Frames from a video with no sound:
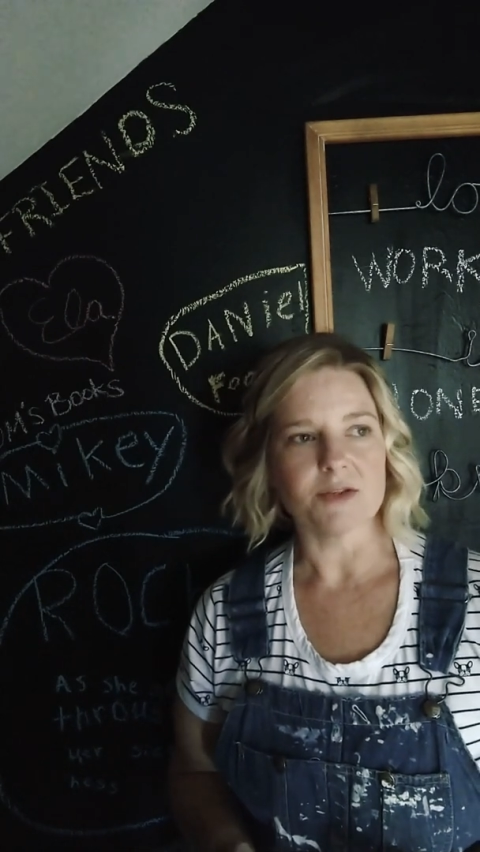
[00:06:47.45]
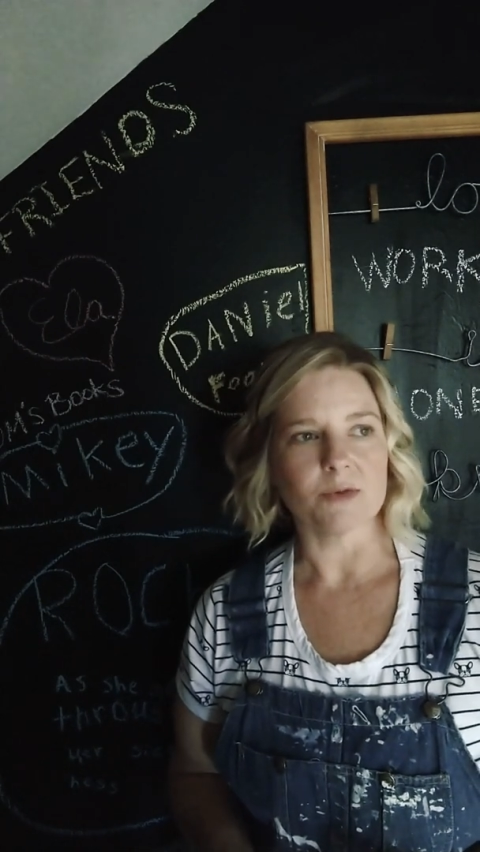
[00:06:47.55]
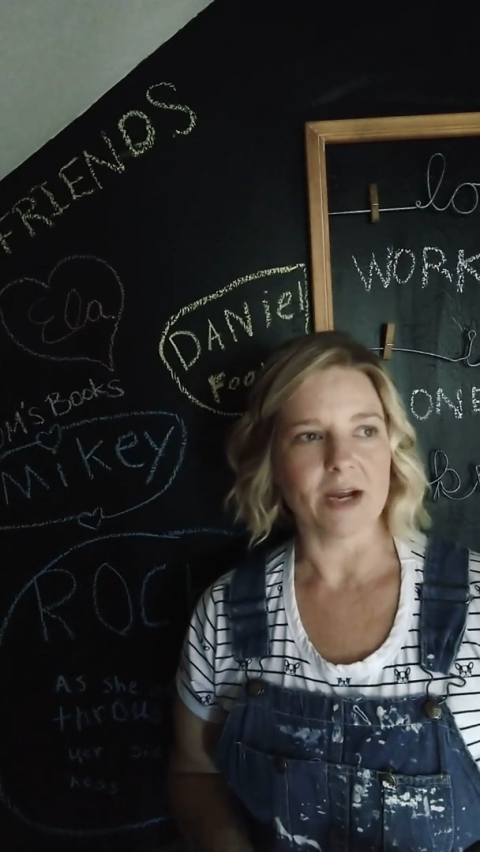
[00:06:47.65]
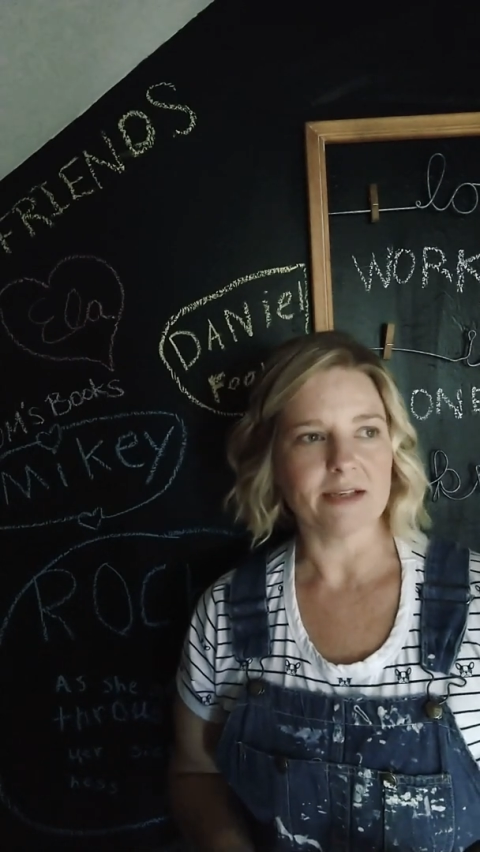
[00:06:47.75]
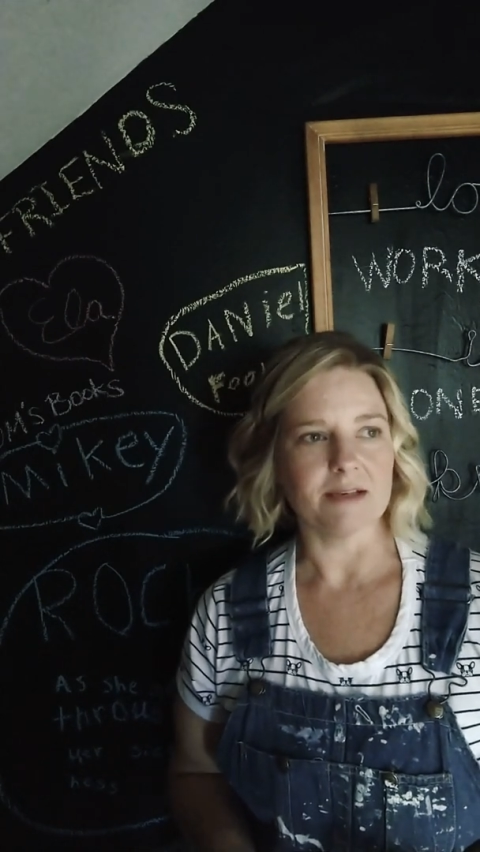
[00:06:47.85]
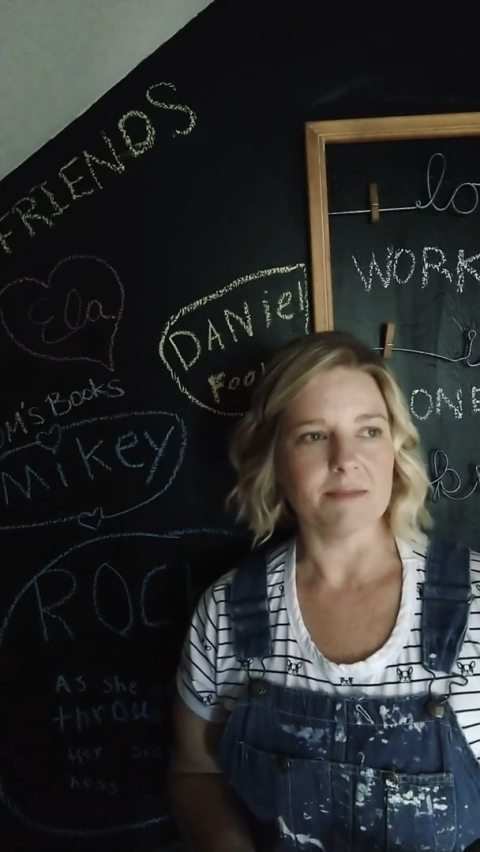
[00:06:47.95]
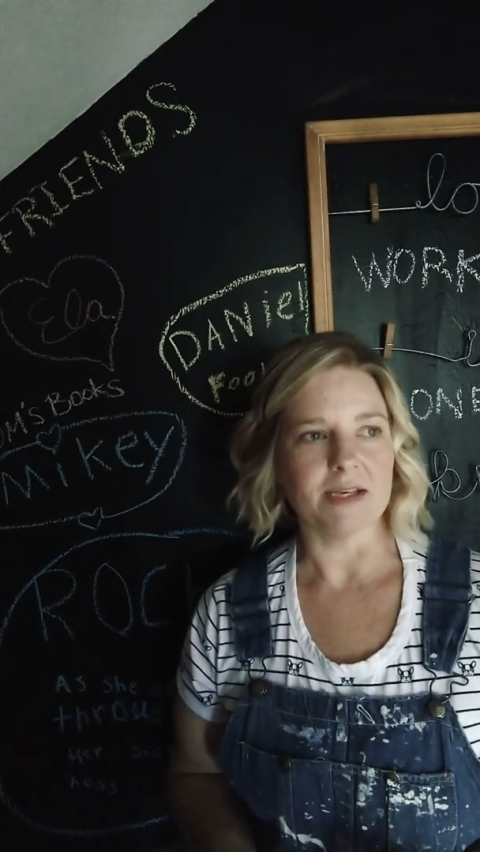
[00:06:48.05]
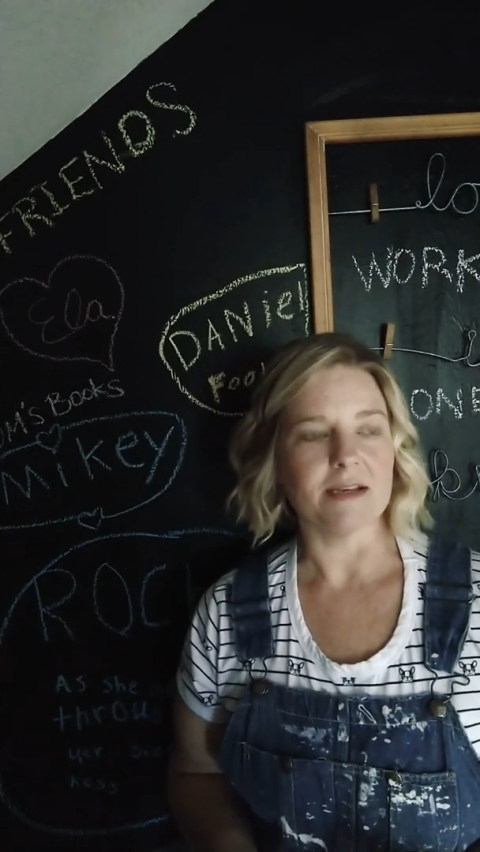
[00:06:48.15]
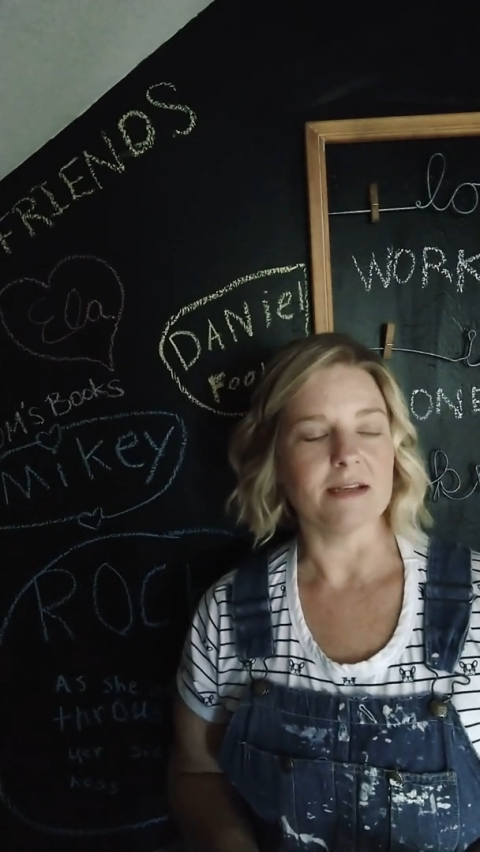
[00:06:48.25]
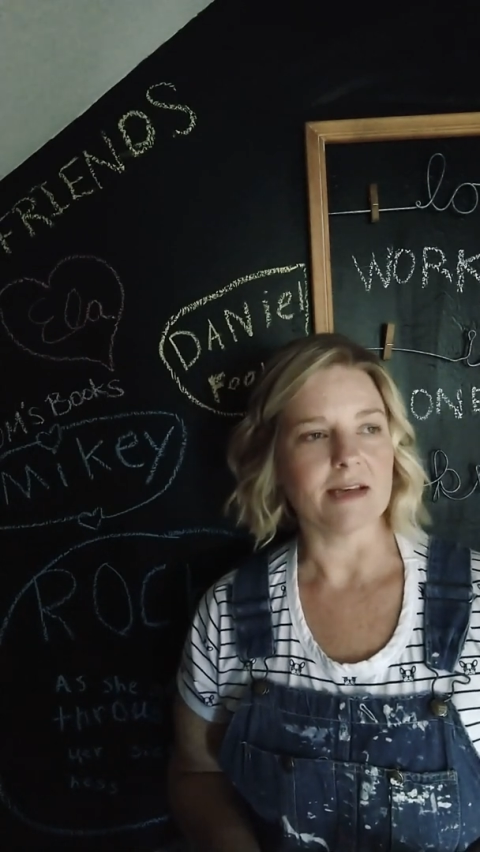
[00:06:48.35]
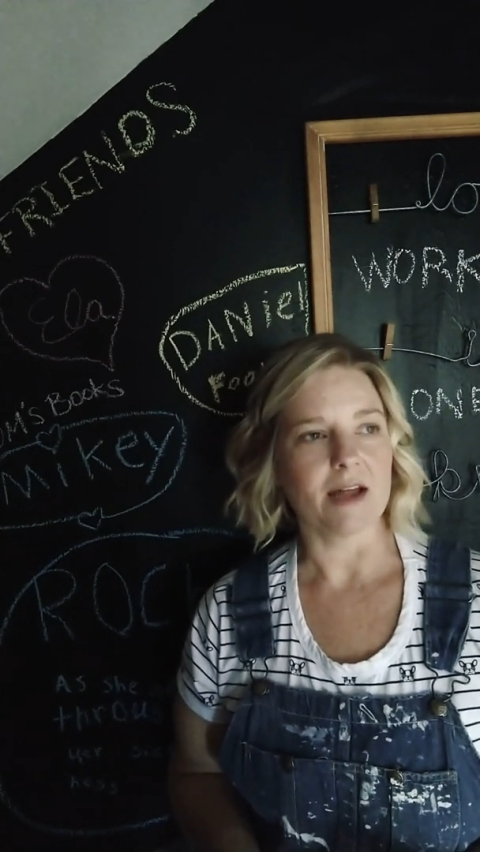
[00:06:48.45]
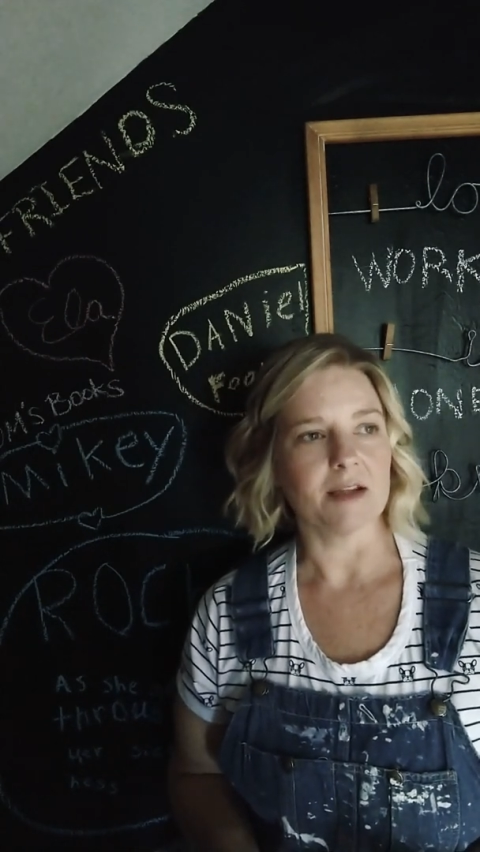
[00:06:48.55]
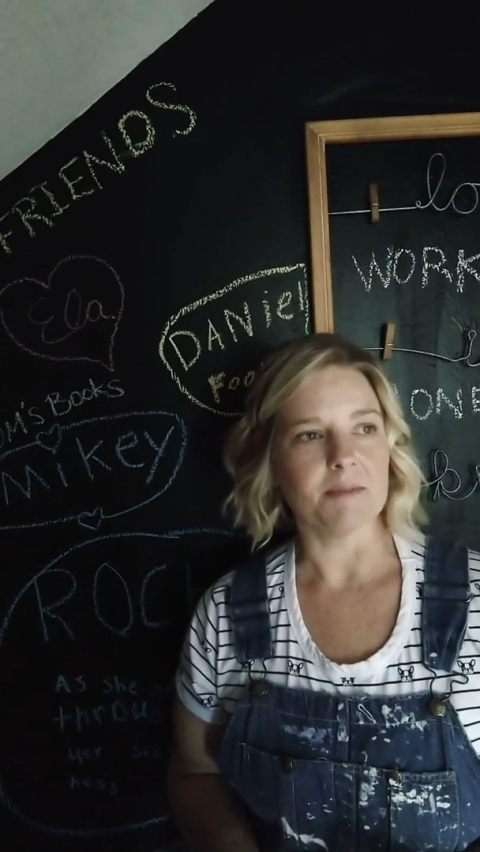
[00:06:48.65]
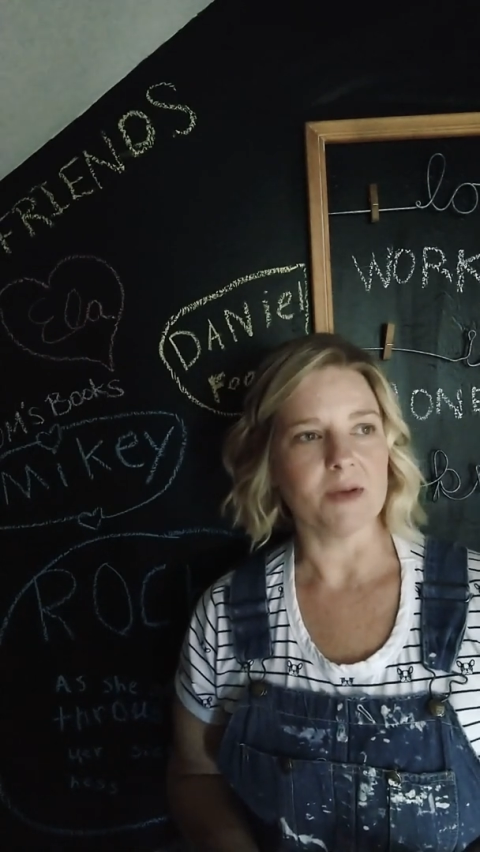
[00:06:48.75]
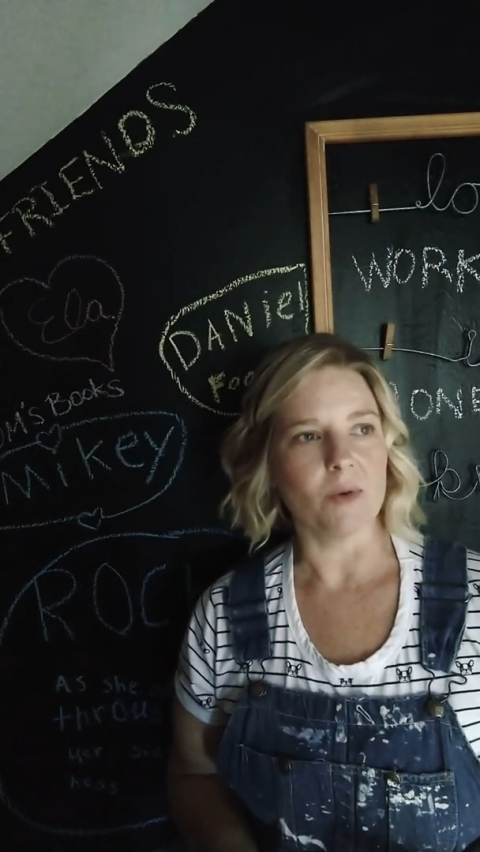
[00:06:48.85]
directing me and
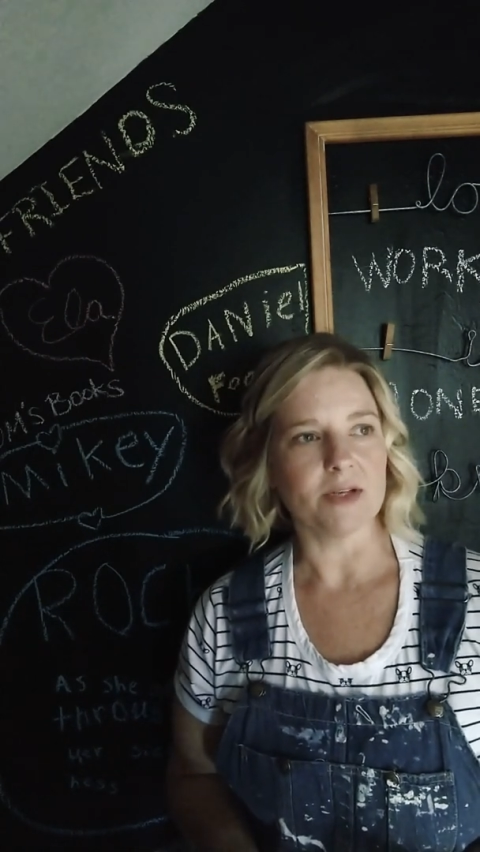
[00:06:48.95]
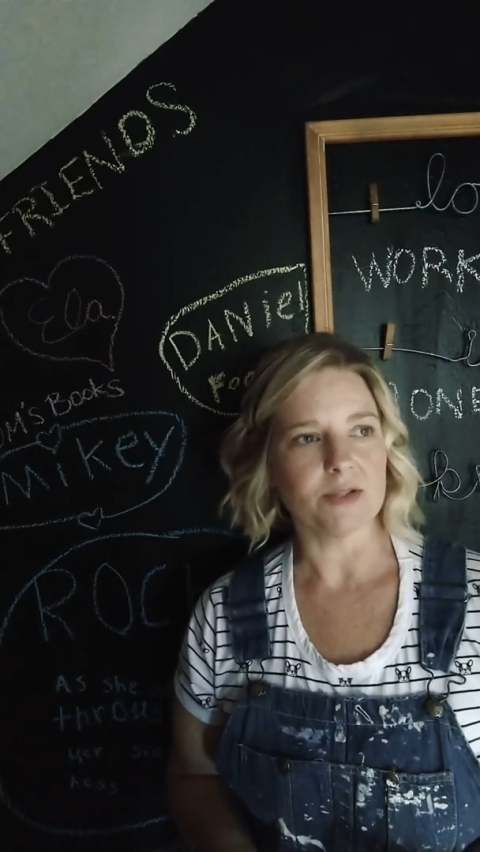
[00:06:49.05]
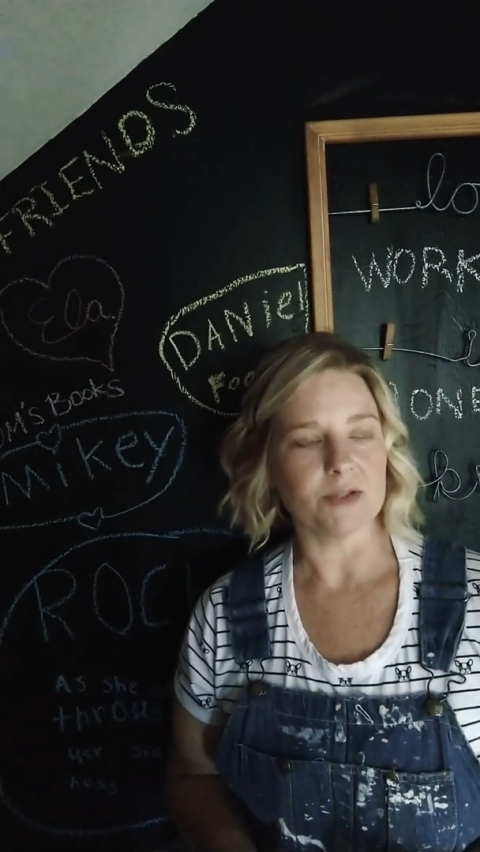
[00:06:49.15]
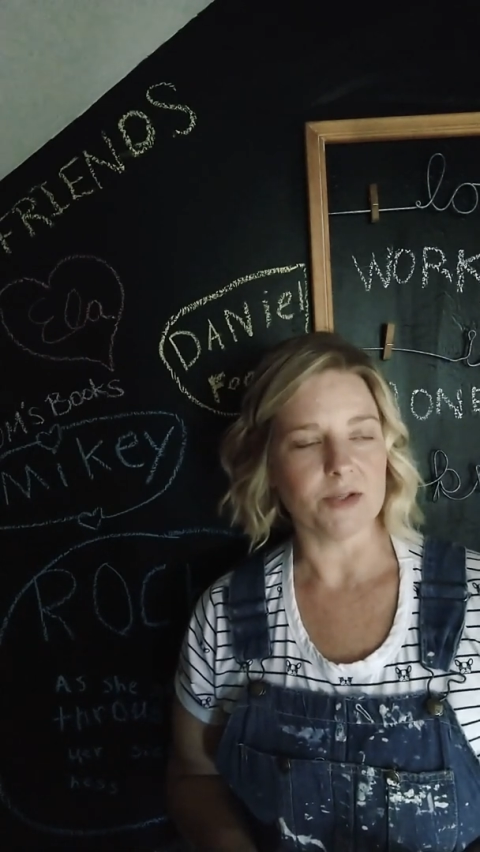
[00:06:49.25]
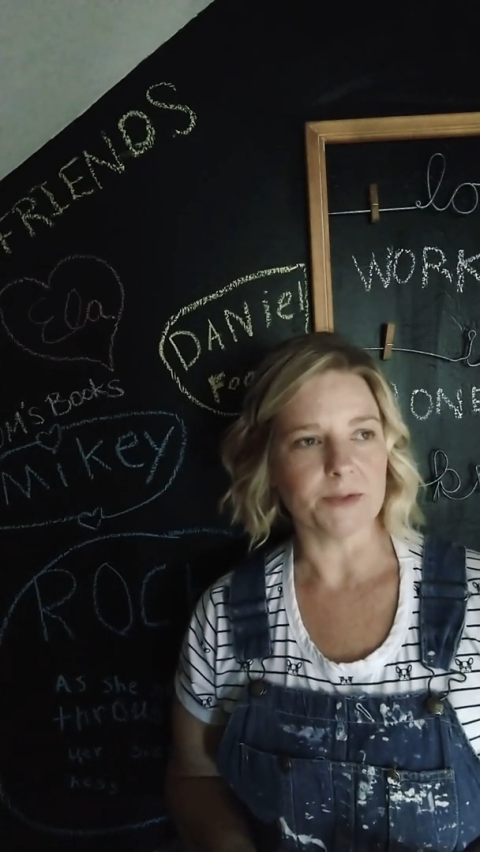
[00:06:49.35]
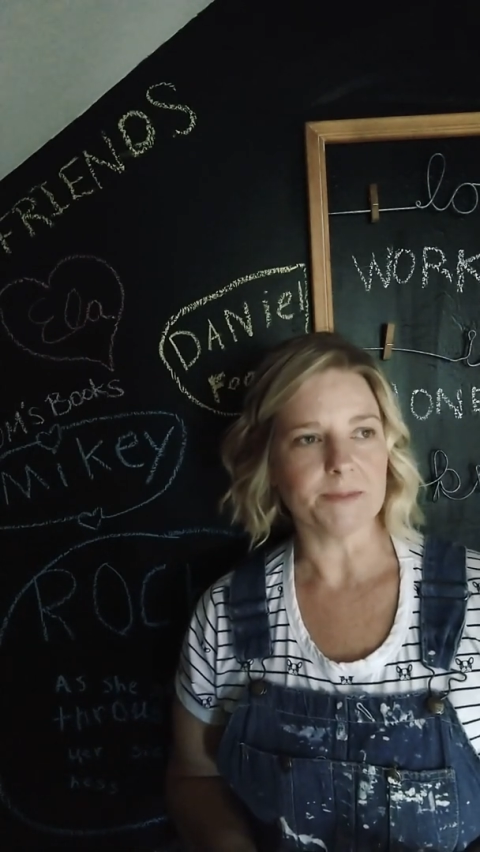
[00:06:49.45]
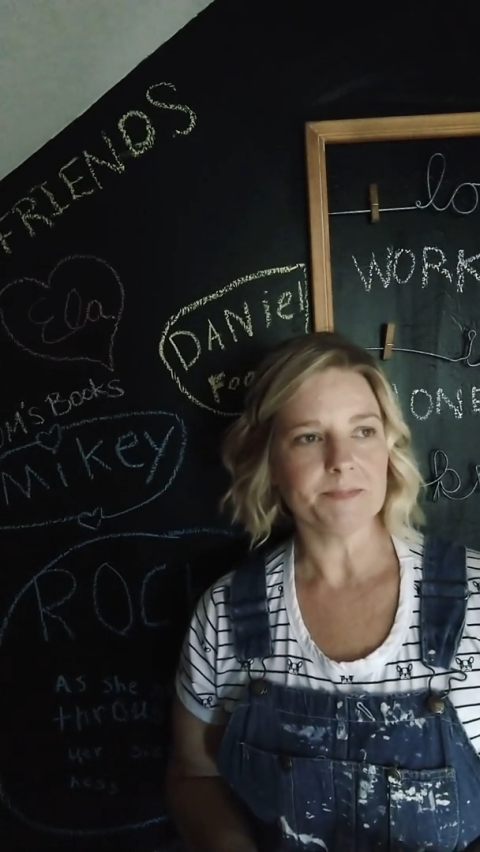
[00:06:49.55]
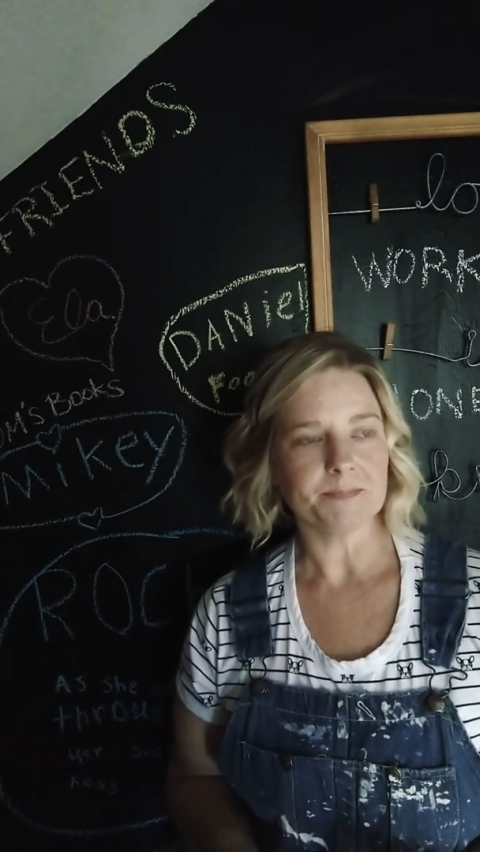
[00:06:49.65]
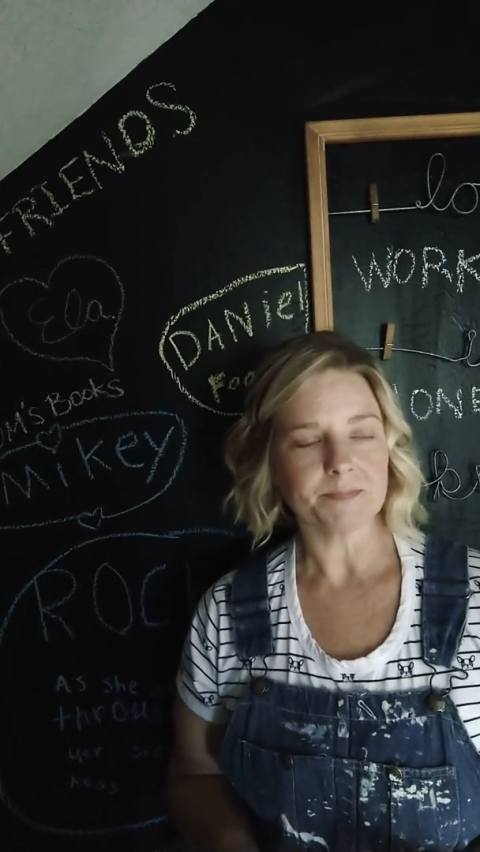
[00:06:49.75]
telling me what to do.